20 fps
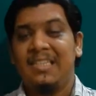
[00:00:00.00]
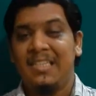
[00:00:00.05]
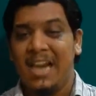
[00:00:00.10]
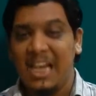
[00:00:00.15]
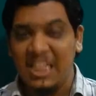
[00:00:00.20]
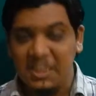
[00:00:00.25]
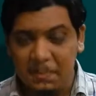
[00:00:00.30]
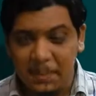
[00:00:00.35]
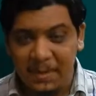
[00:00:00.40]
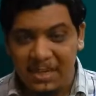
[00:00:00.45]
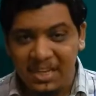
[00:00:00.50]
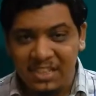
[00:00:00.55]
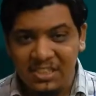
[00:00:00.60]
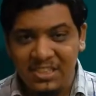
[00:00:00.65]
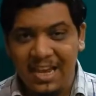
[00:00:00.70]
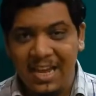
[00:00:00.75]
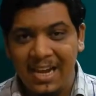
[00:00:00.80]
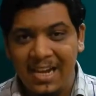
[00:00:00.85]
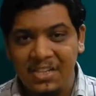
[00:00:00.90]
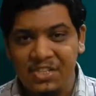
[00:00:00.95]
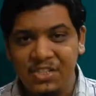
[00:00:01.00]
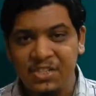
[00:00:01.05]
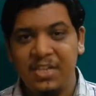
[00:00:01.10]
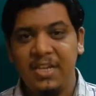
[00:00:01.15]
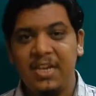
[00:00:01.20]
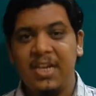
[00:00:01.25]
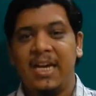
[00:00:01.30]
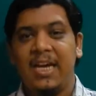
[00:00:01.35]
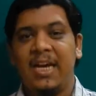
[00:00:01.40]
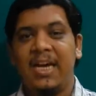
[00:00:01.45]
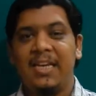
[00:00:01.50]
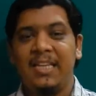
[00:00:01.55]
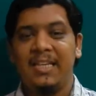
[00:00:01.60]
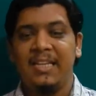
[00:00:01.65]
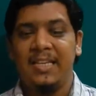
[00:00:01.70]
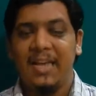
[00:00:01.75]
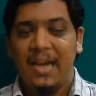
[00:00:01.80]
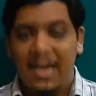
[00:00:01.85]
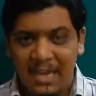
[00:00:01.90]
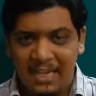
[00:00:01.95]
The Rice Bucket Challenge
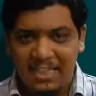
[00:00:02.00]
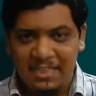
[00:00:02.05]
and the